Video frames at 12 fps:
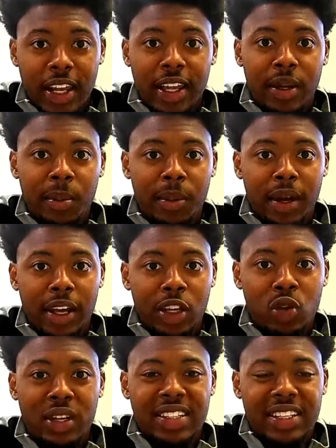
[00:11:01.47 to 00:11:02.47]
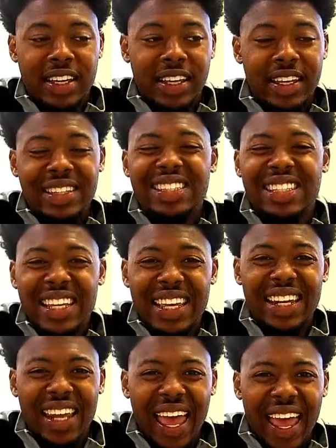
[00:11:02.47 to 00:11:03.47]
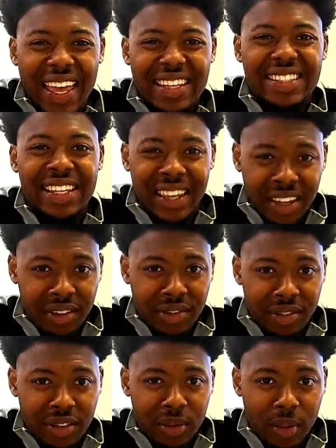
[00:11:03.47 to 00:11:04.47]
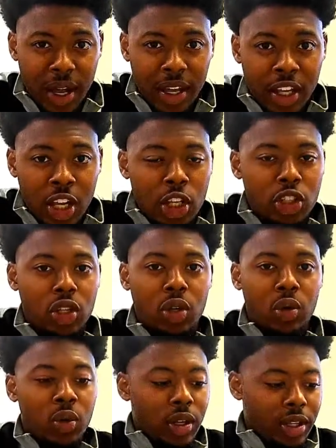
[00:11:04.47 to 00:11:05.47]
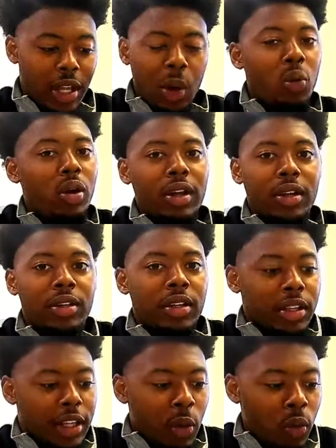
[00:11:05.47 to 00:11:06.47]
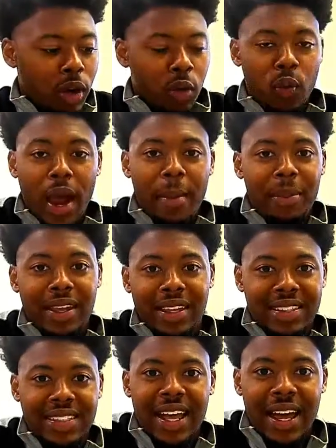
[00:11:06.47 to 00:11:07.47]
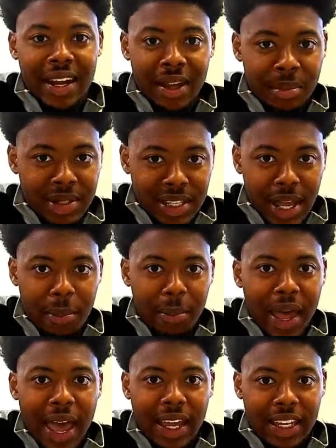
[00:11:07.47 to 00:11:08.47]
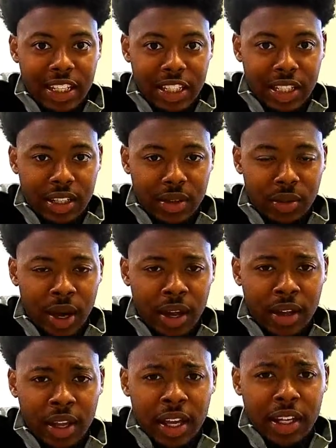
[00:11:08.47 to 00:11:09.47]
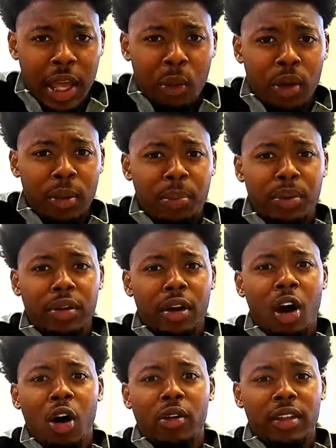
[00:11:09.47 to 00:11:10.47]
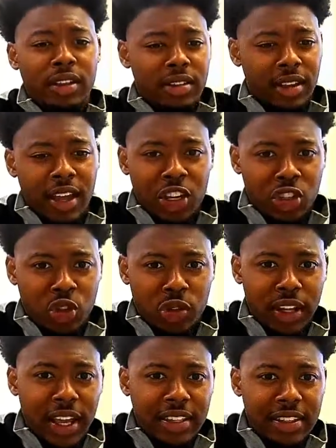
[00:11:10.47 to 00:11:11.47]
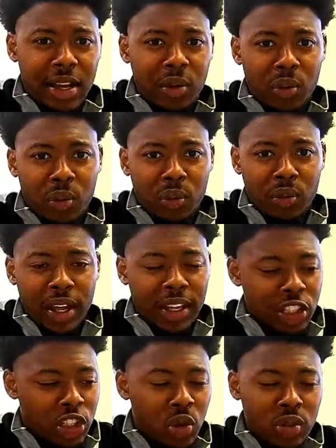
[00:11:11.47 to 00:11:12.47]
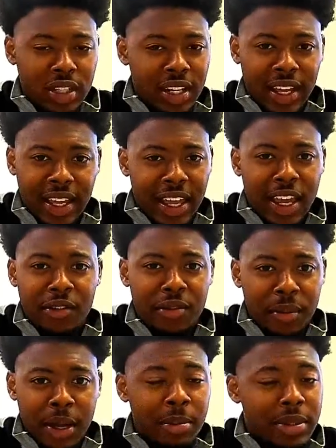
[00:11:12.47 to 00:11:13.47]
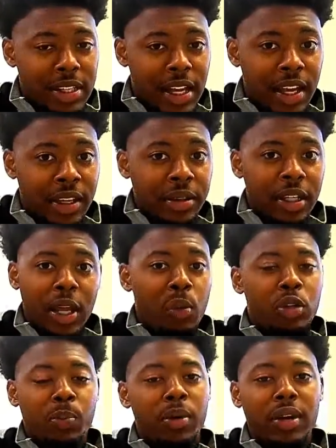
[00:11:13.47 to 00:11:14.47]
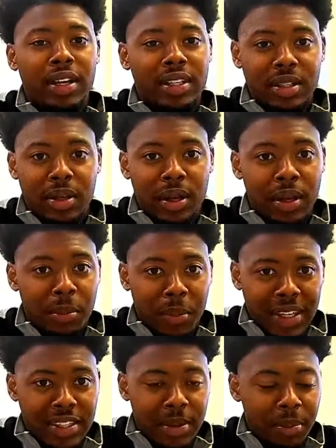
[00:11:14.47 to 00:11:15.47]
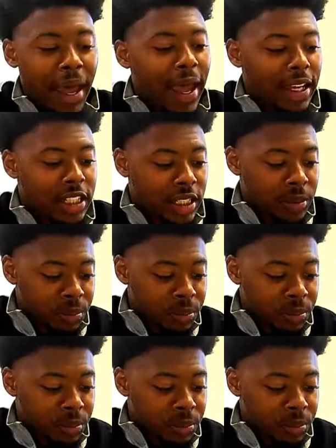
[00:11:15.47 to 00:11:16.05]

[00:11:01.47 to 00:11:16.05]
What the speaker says: the button. You can click send as gift, right? So they wouldn't wrap it inside Amazon packaging, right? They wouldn't put all these extra things that shows that it came from Amazon. It would put it in basic packaging,